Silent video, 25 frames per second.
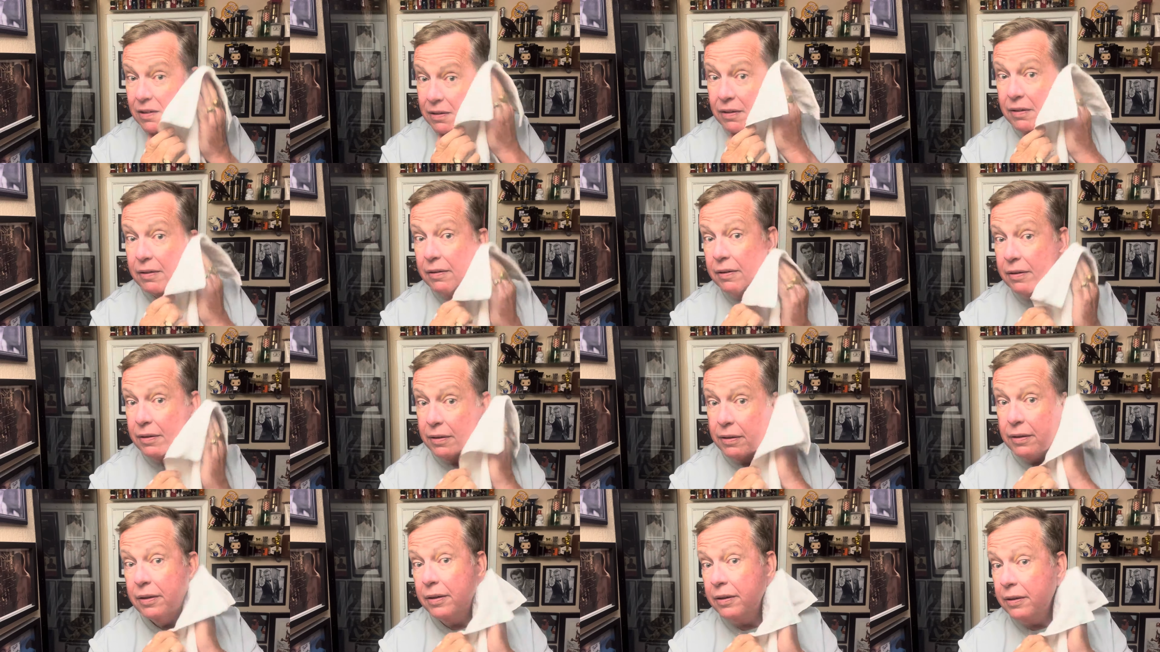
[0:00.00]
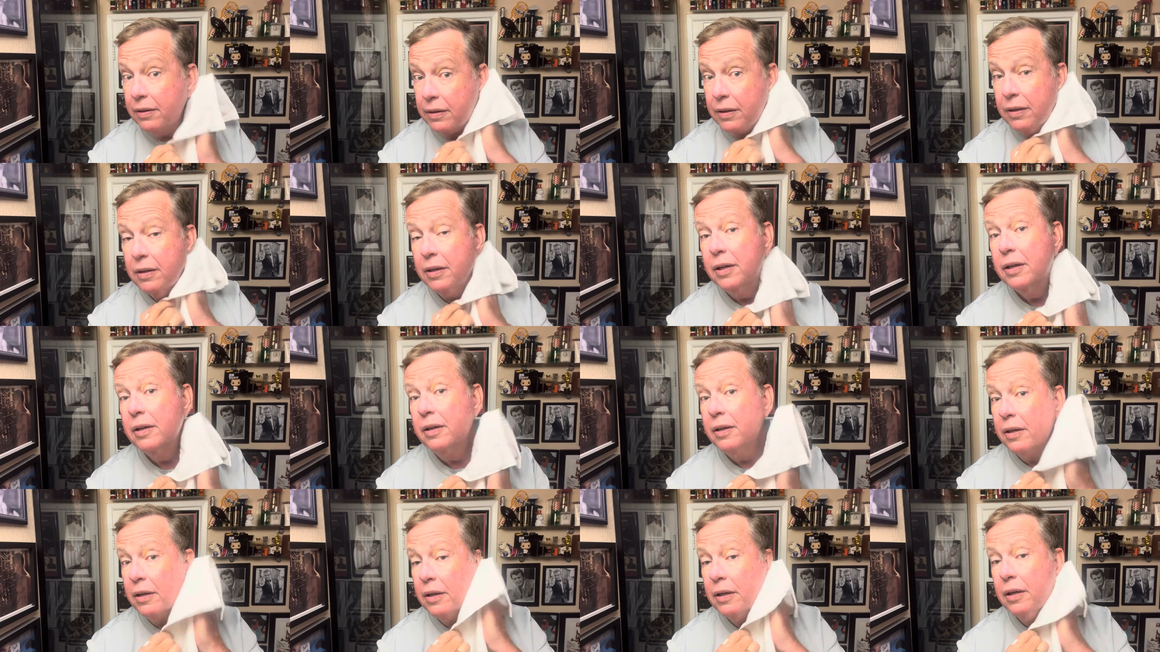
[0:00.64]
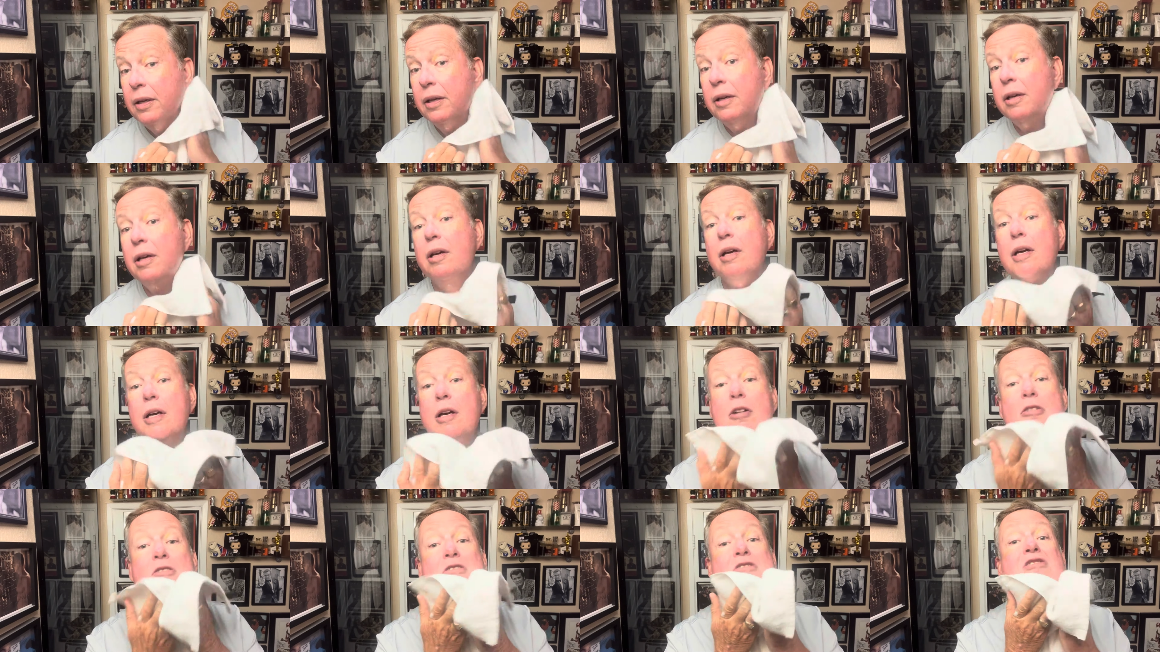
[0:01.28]

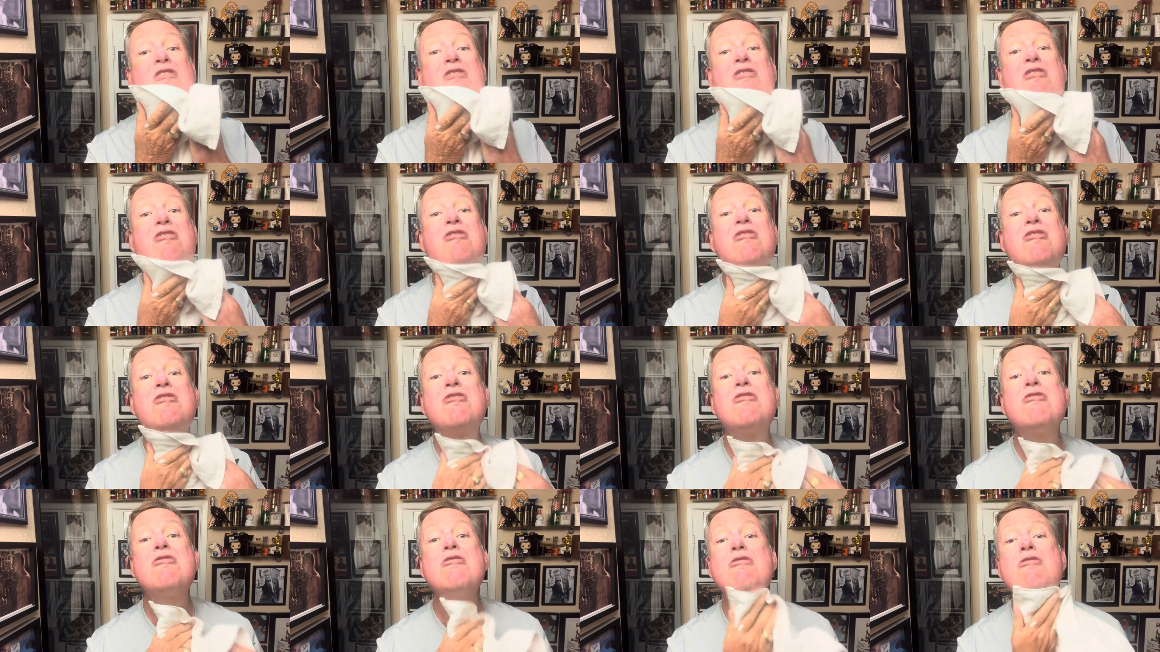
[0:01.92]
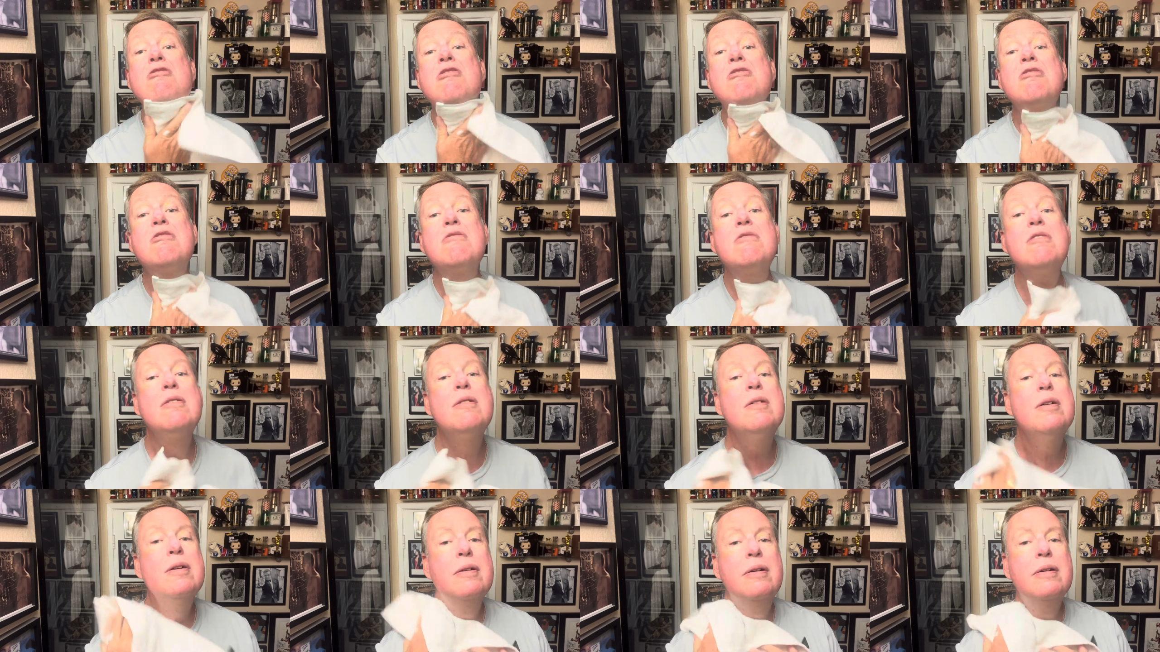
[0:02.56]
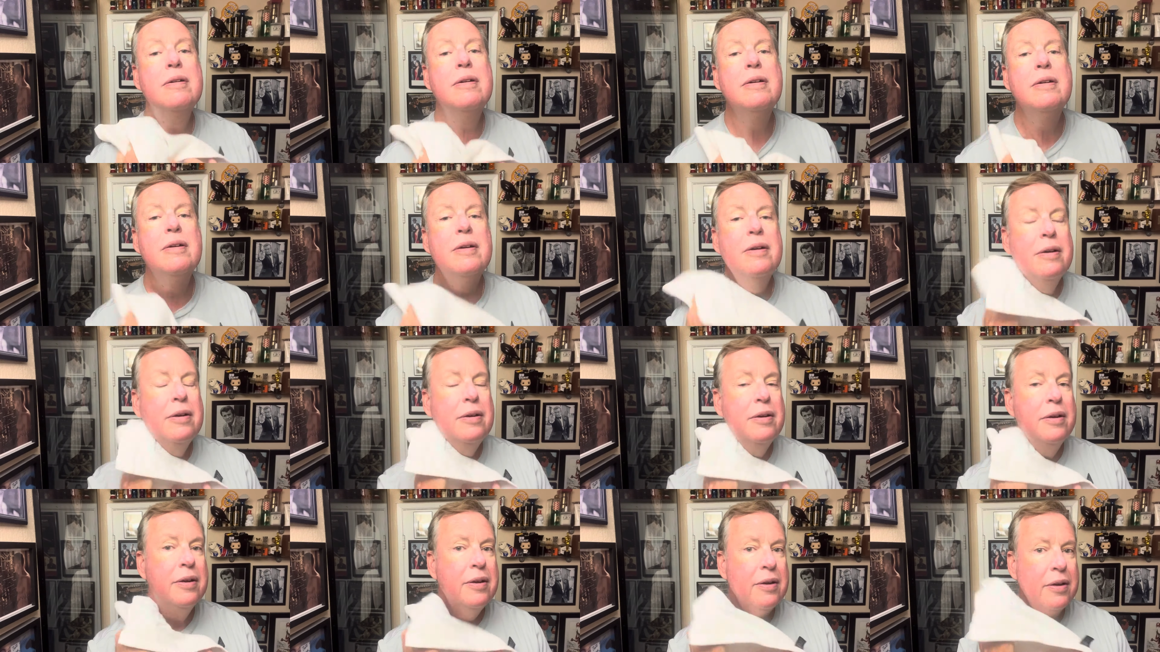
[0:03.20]

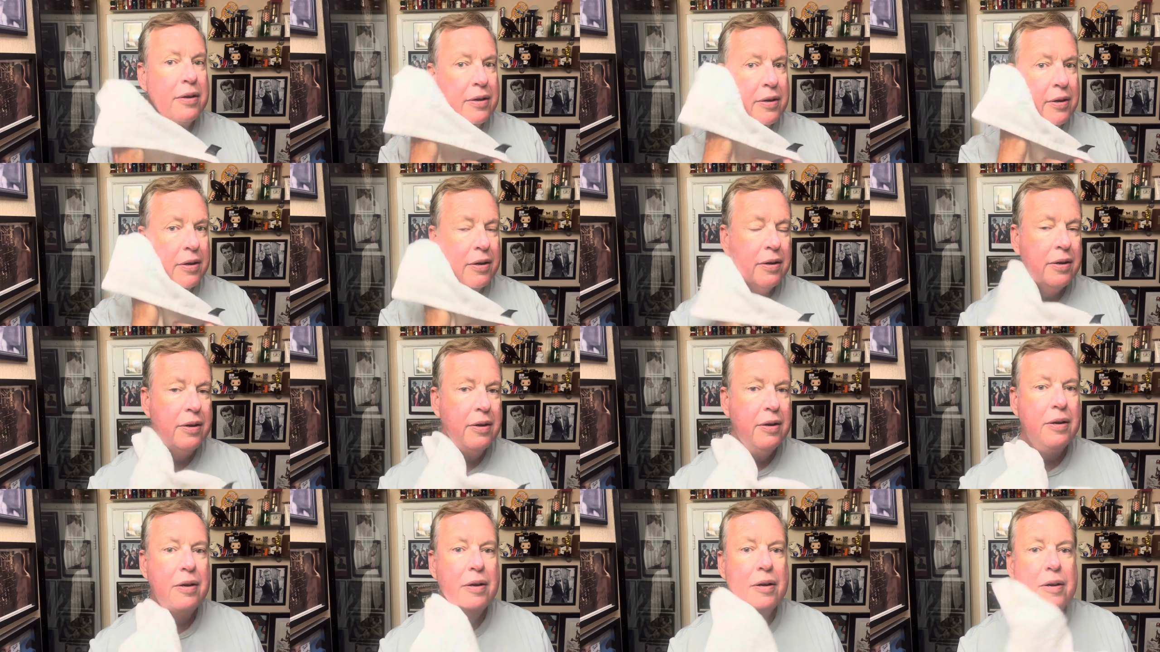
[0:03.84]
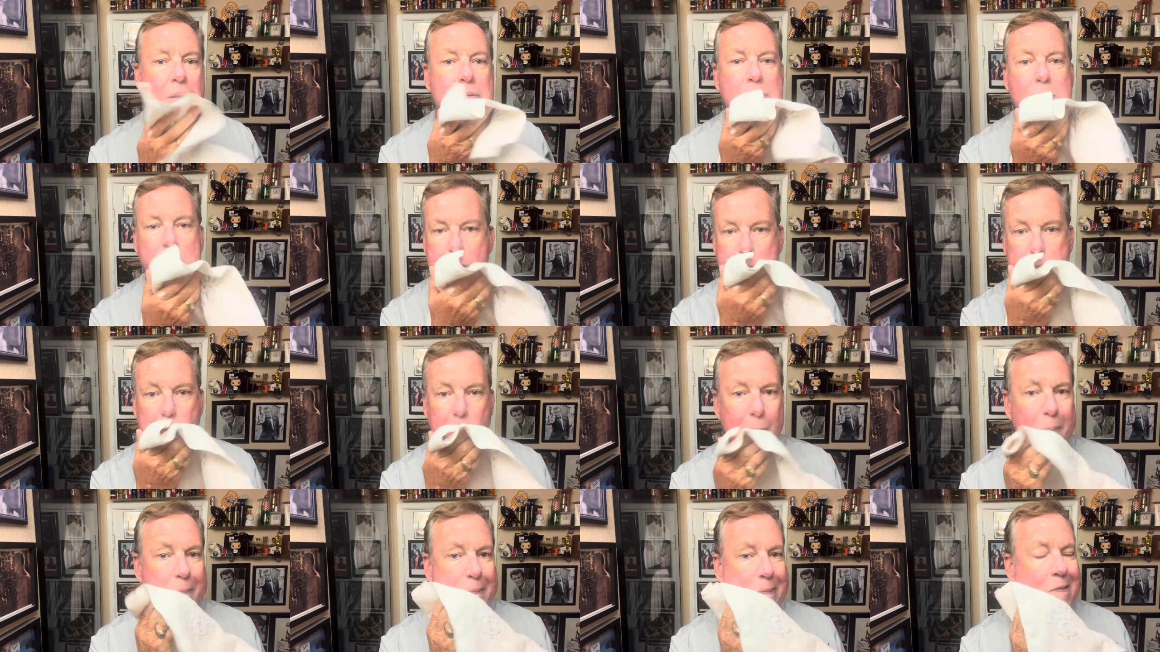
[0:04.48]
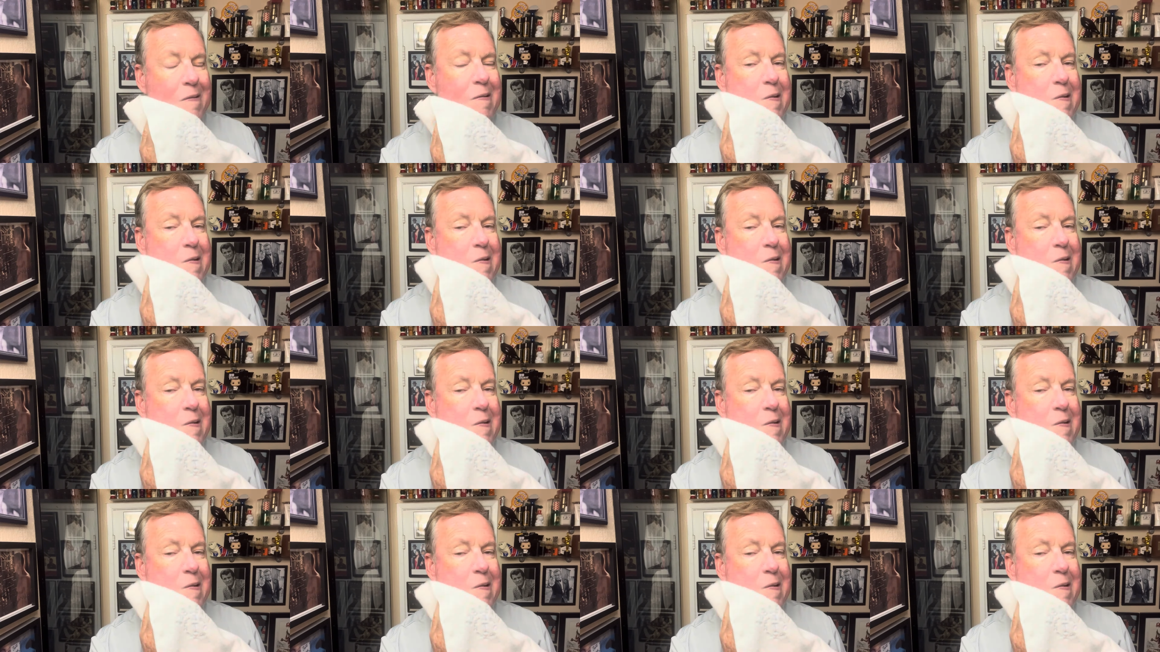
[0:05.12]
Nobody speaks.